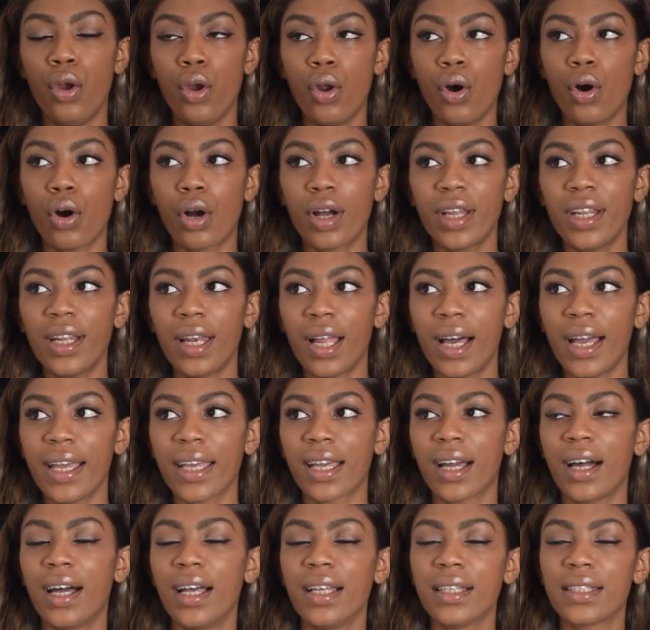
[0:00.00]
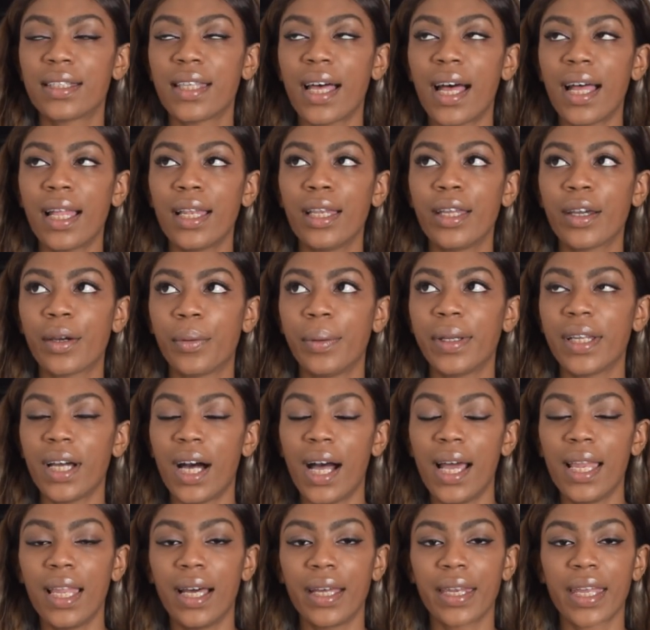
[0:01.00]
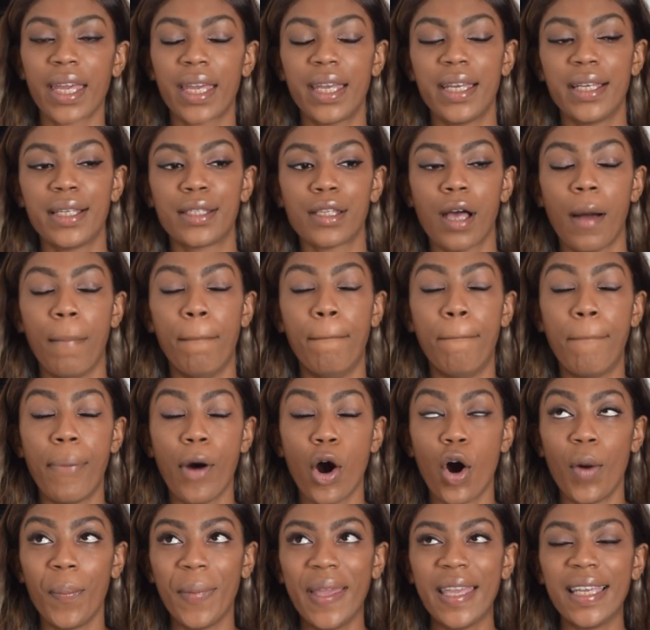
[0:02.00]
Not gonna lie, guys, that liquid eyeliner is a bomb.